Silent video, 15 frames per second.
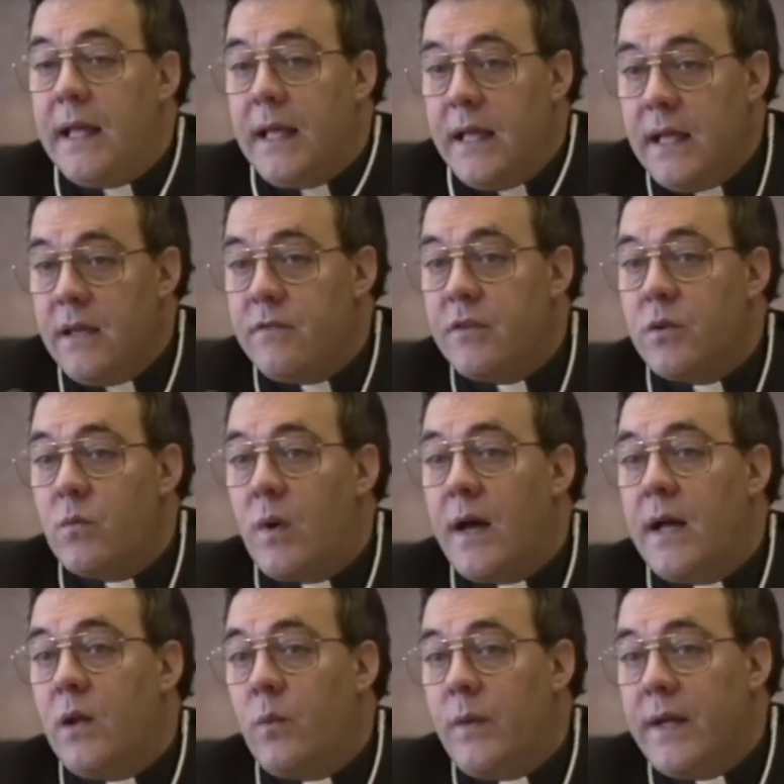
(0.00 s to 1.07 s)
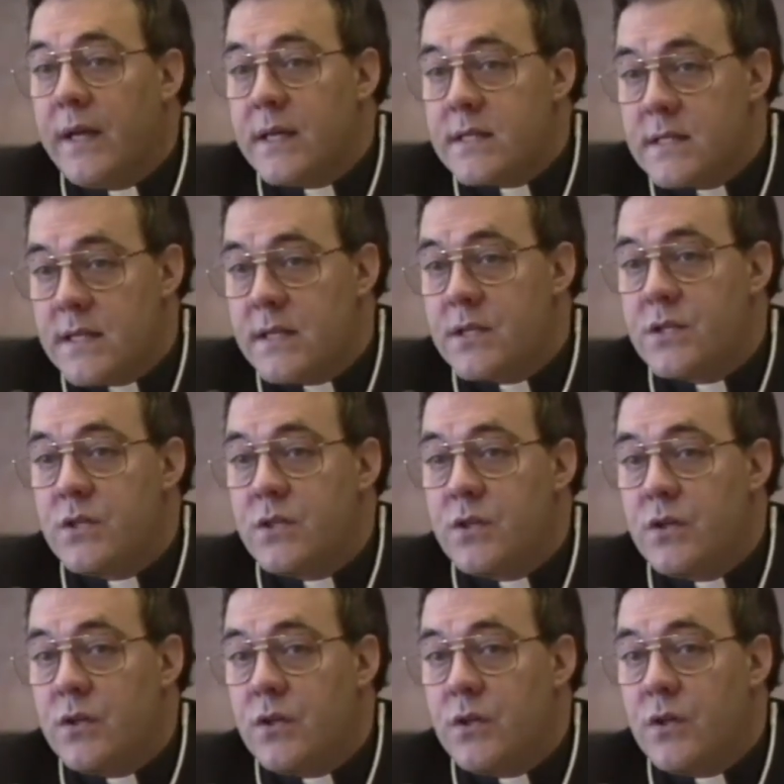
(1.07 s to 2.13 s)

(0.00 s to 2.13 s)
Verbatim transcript: even while we exist